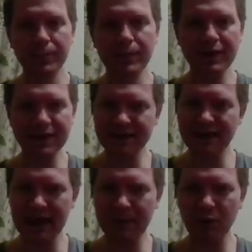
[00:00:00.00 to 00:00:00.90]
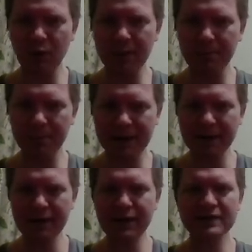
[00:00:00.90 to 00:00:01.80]
That's going to happen quite a bit.
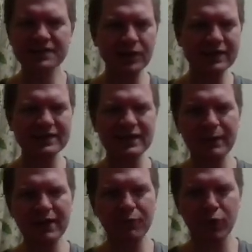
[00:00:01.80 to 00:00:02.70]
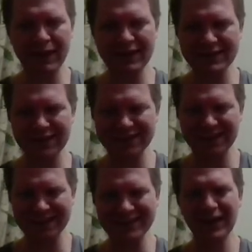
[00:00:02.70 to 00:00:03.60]
So this is going to be a 4 mana
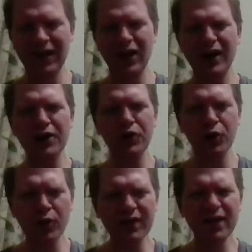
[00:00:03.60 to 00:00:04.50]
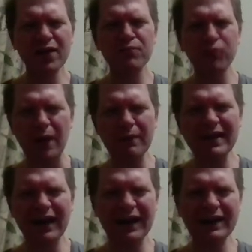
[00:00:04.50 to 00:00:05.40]
6/6. On curve, probably
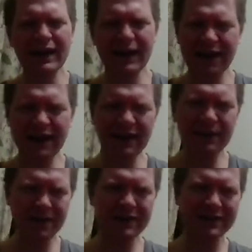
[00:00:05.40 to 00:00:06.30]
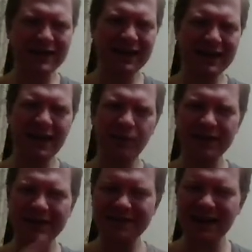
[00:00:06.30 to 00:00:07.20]
not. And in the mid to late game, when
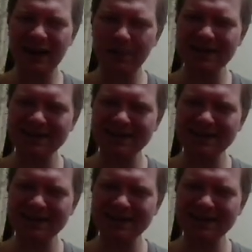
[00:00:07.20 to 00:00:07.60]
this happens,